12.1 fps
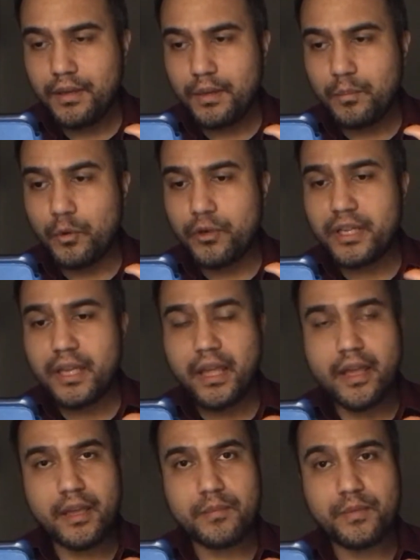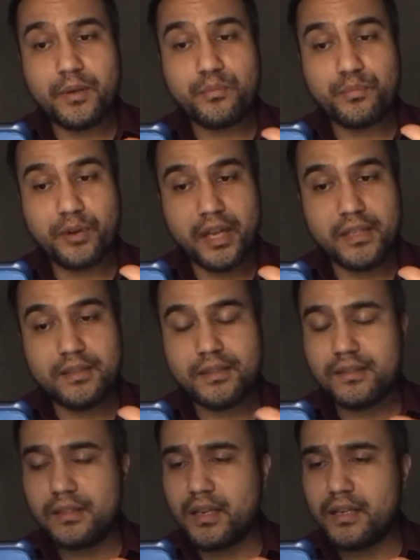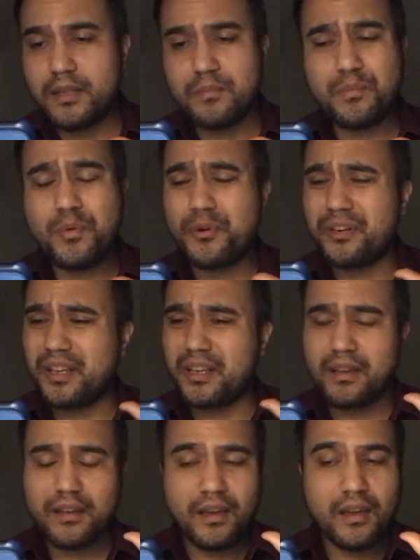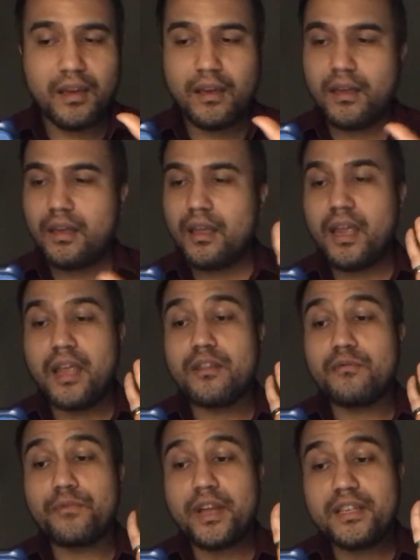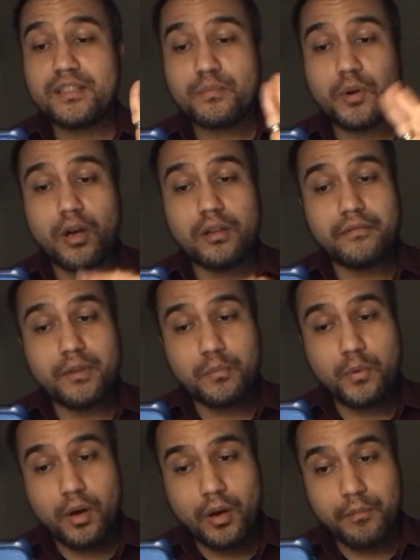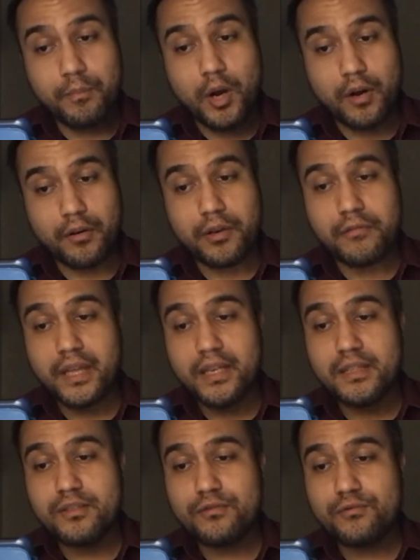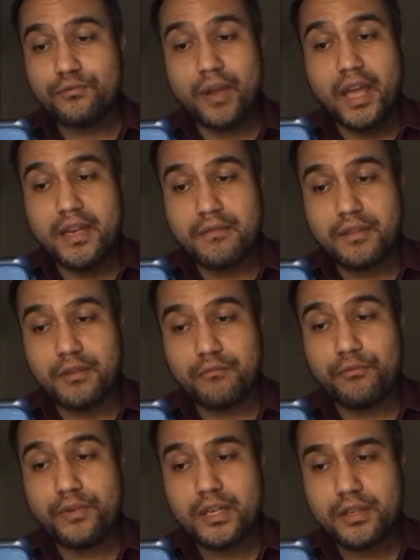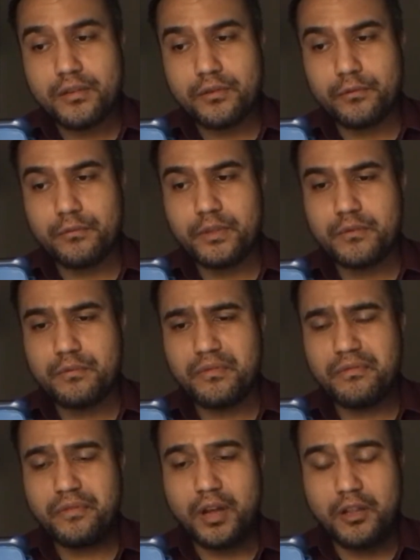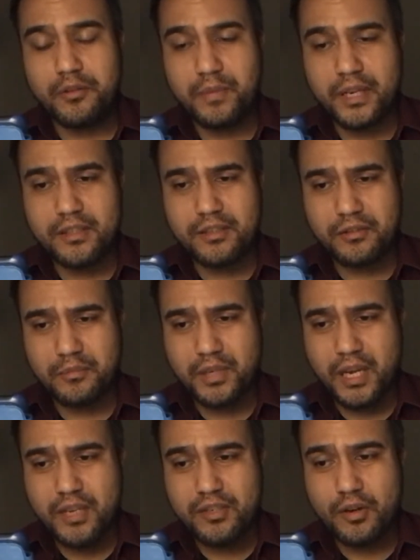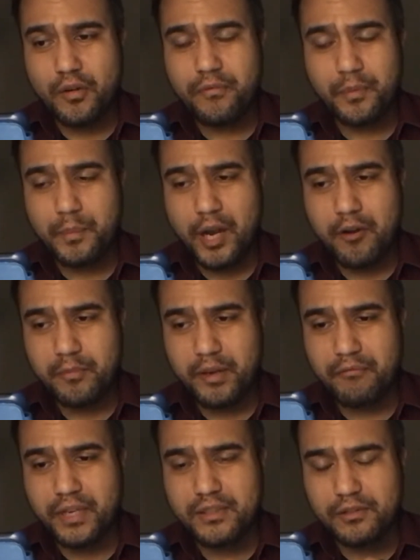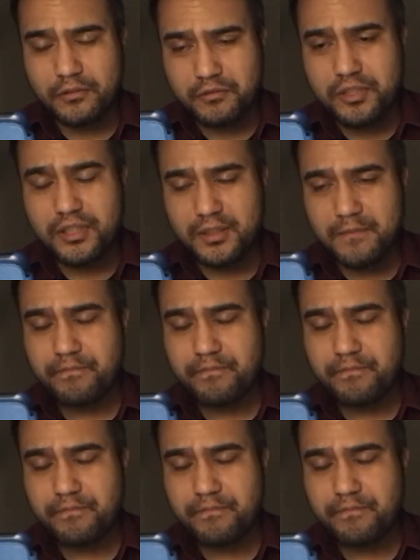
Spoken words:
Morning came, bright, sunny morning, and the race ball of the morrow, and a dread of the ridicule which would follow my determination overpowered my resolution.